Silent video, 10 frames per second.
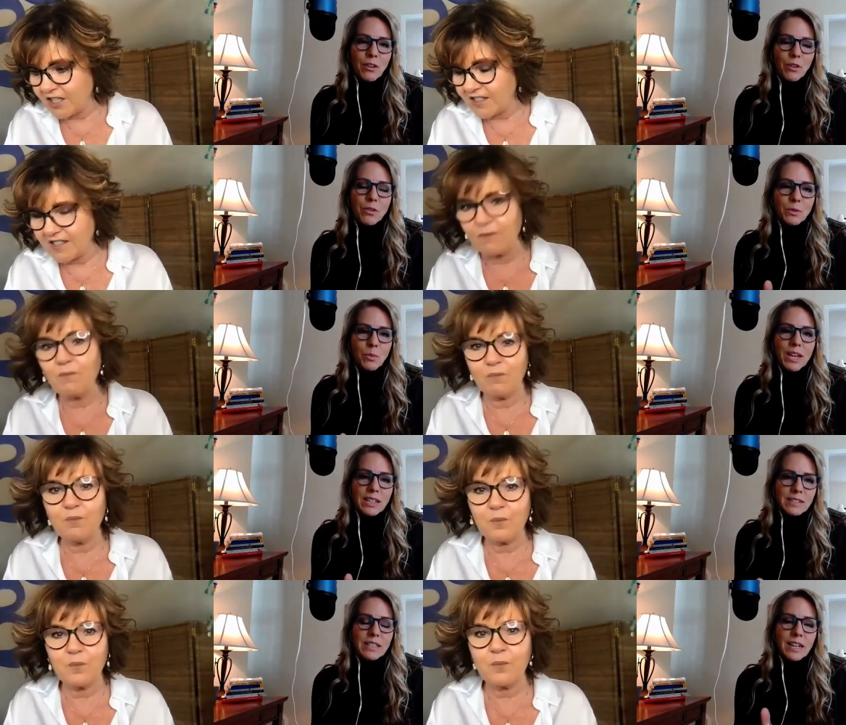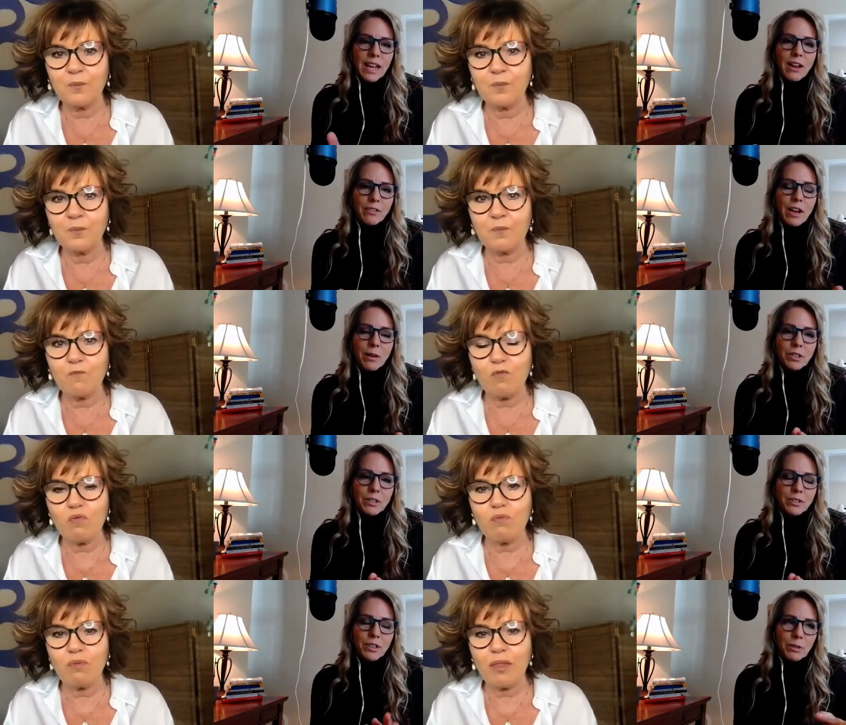Speaker 1: those are those ways that have now i'm
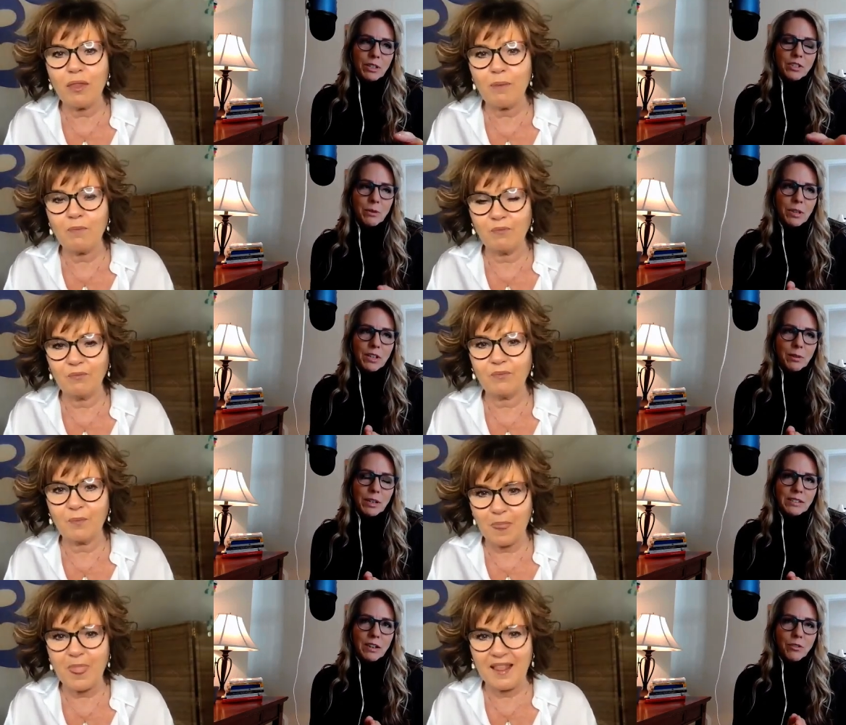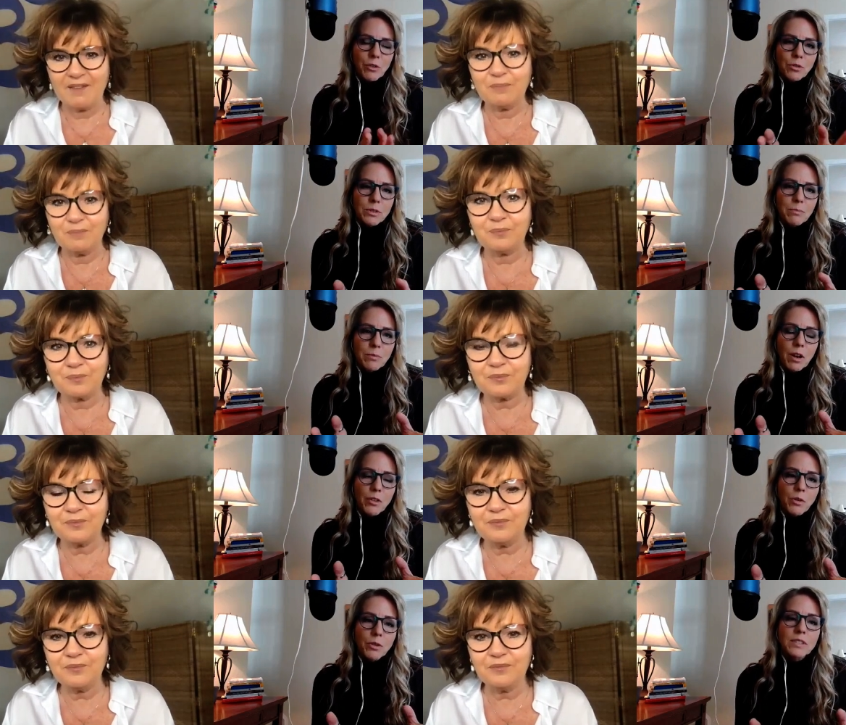sorry i'm going to jump in here because mm. are hmm. those
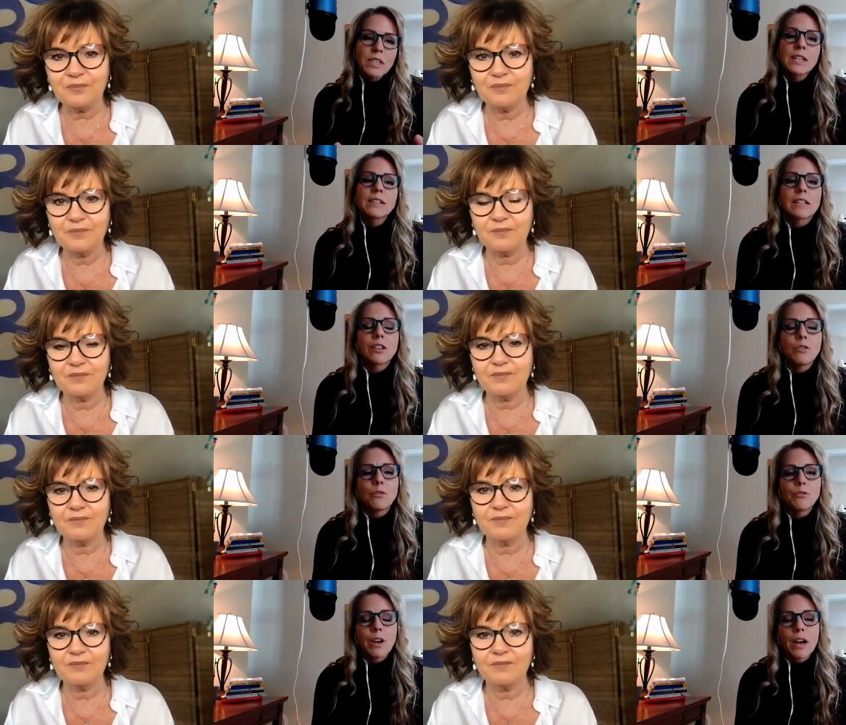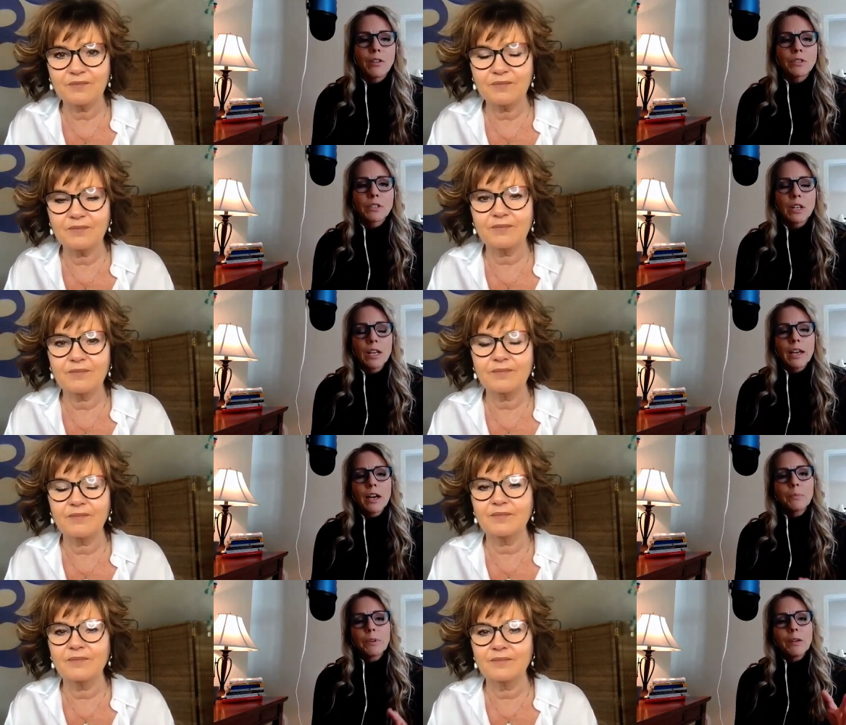are those things that you found
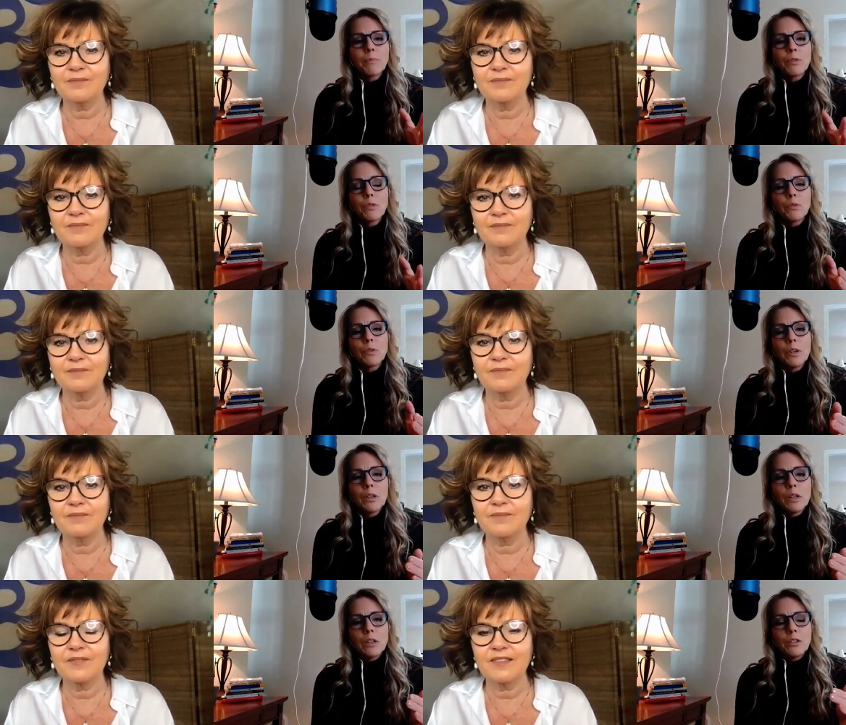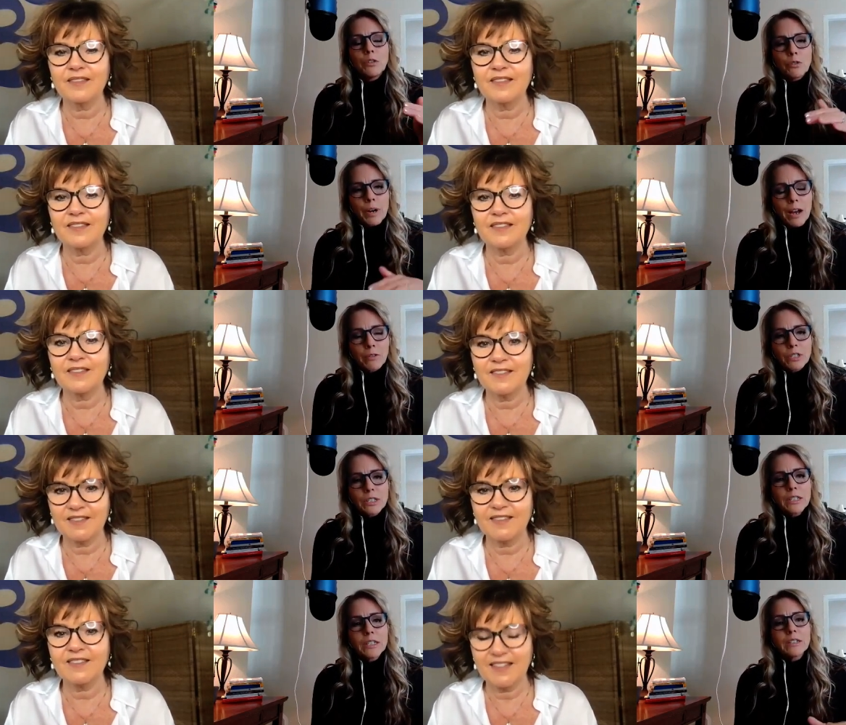help keep you you
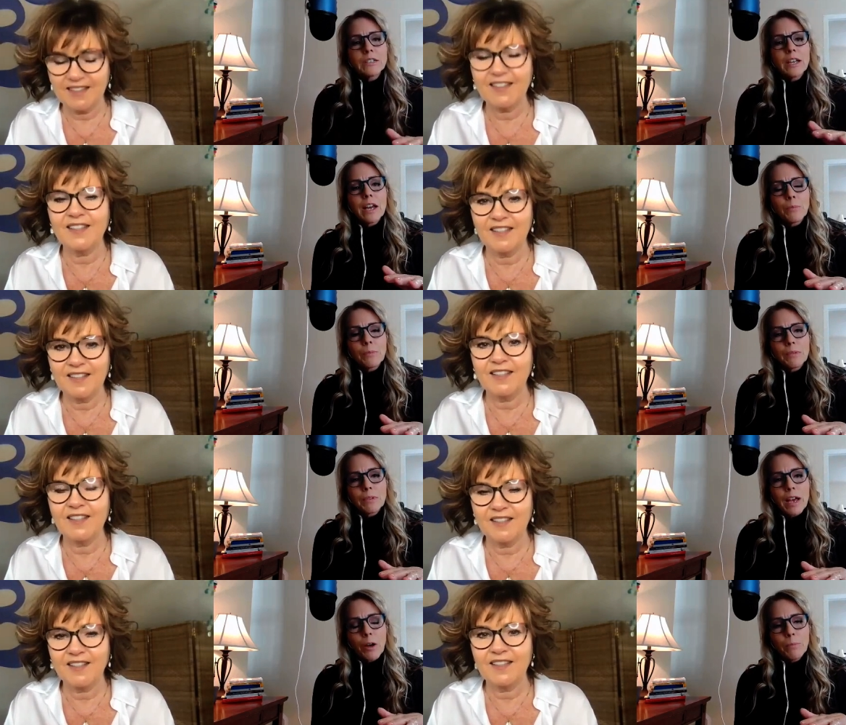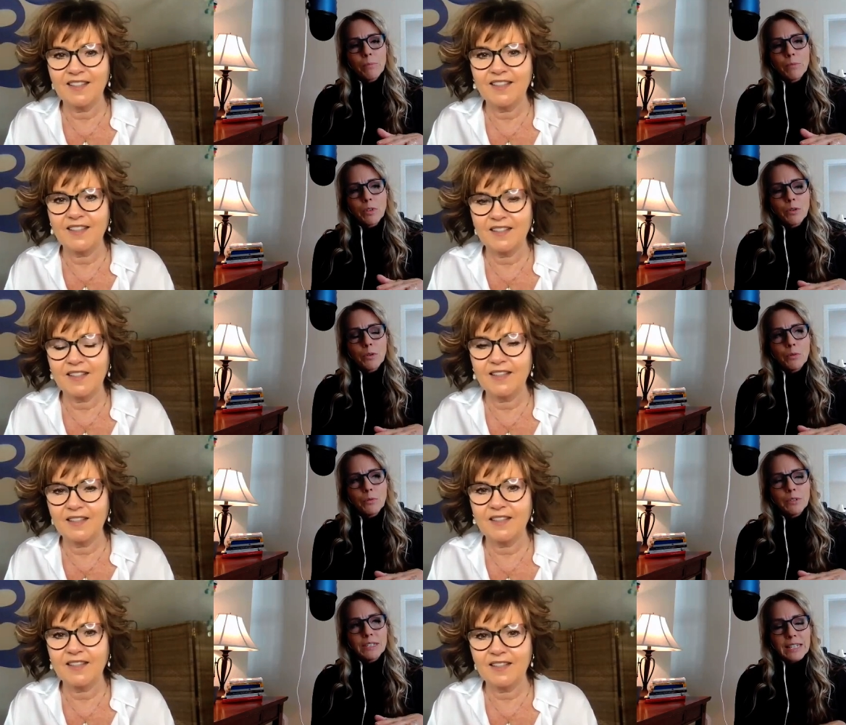grounded to help help
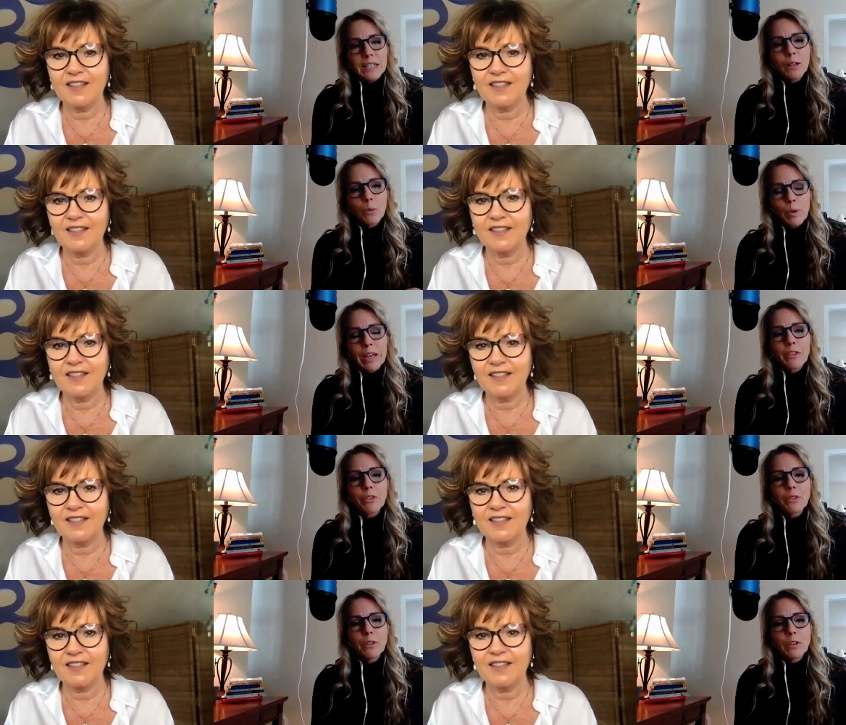you deal with